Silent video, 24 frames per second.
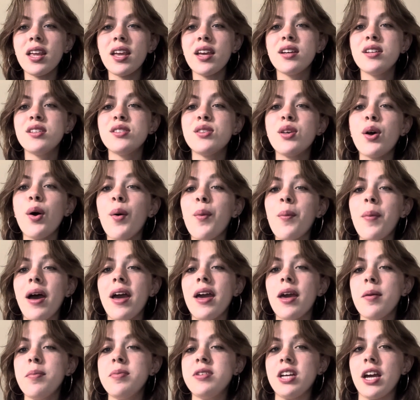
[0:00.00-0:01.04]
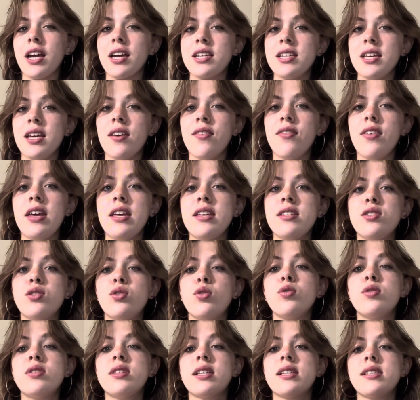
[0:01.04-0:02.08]
So my objective is
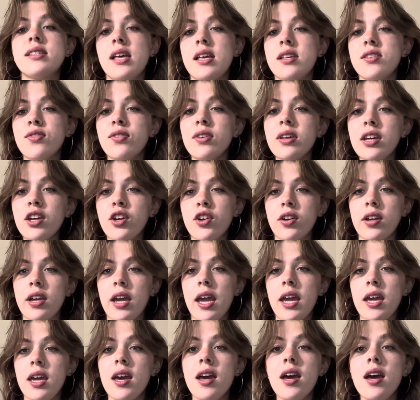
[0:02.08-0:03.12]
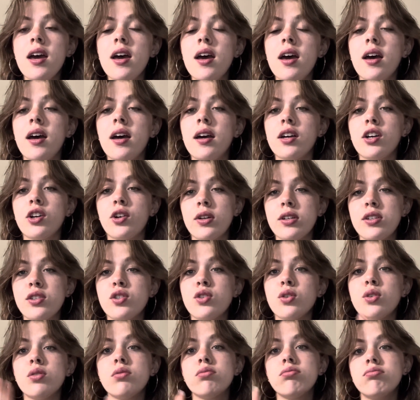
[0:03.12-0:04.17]
to successfully create
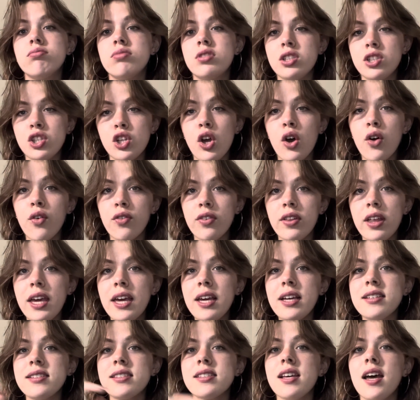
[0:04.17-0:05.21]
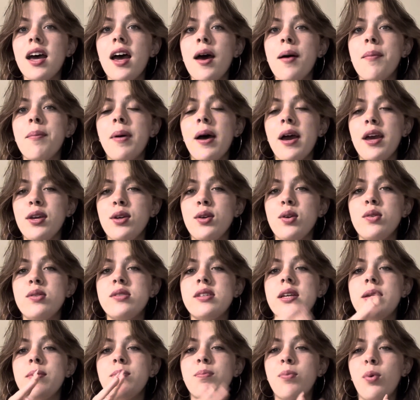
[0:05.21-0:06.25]
crystal snowflakes by
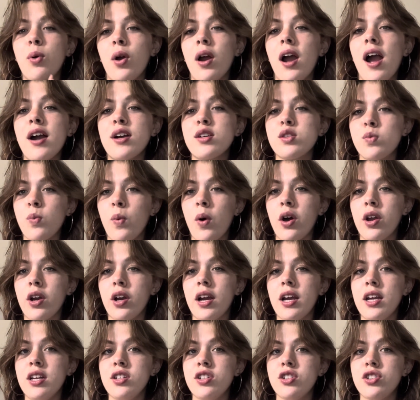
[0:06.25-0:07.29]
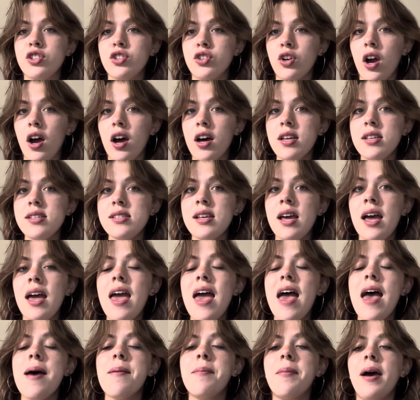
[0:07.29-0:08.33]
using borax, water, and straws.
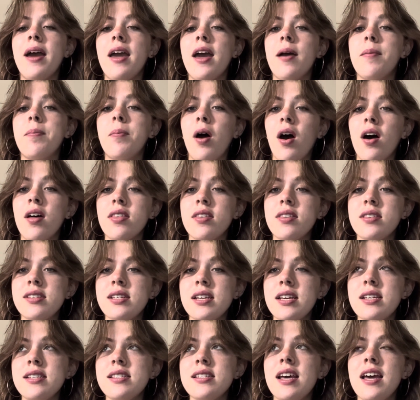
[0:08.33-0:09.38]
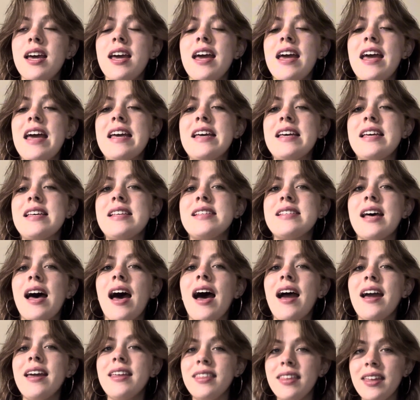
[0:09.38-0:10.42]
And my hypothesis is
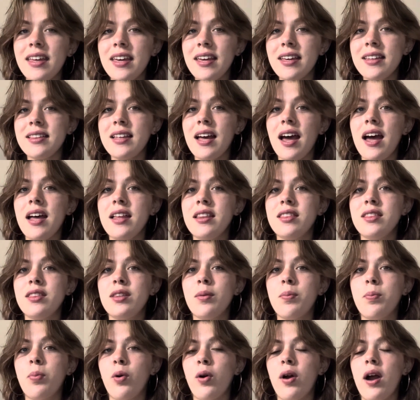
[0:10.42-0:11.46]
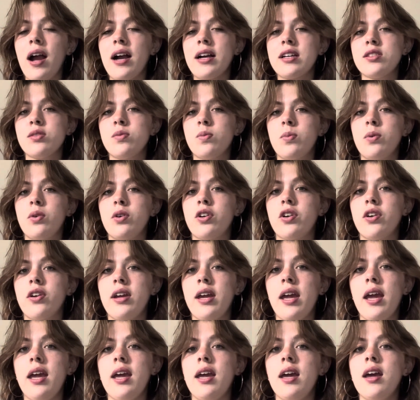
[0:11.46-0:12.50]
I think that the borax will
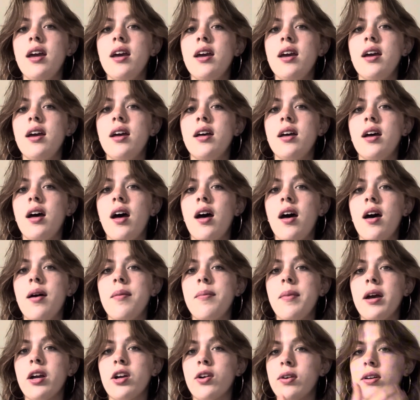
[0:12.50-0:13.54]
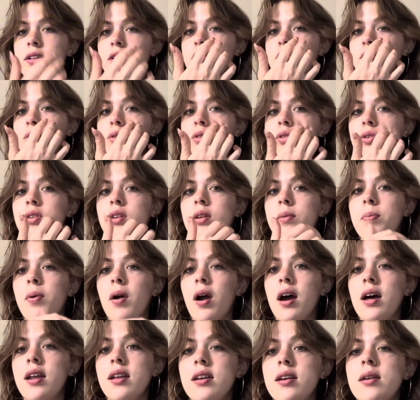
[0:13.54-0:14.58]
create a crystal due to
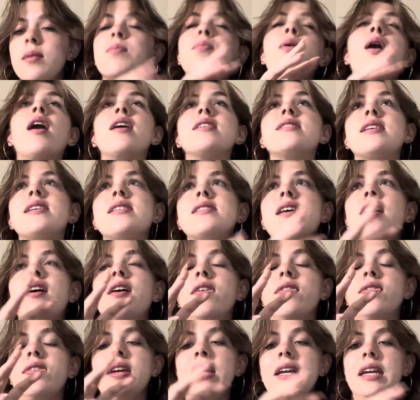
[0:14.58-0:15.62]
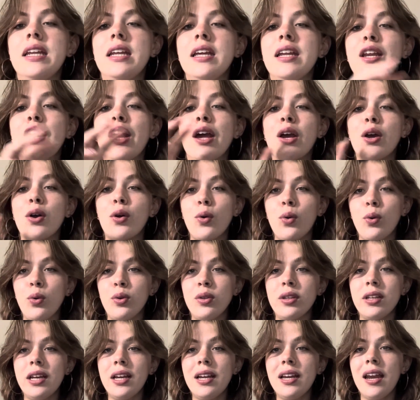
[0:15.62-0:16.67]
the process of heating and
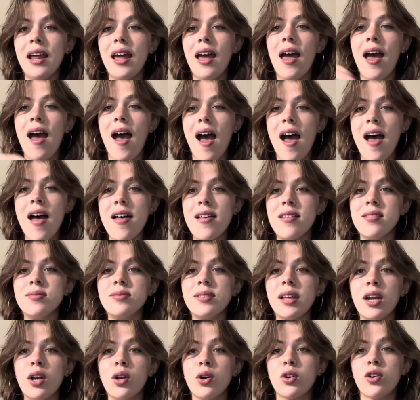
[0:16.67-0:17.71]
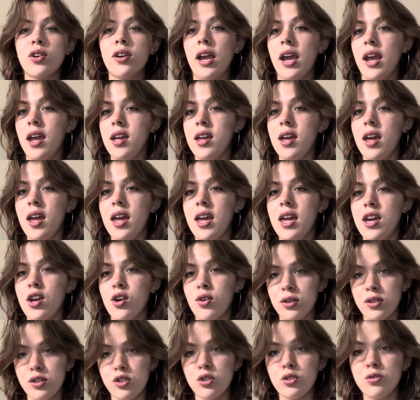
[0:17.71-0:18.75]
cooling, and that'll create a
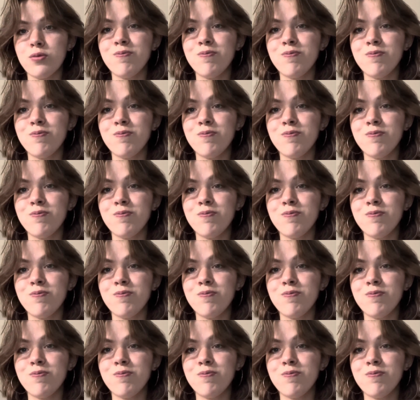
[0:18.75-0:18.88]
crystal.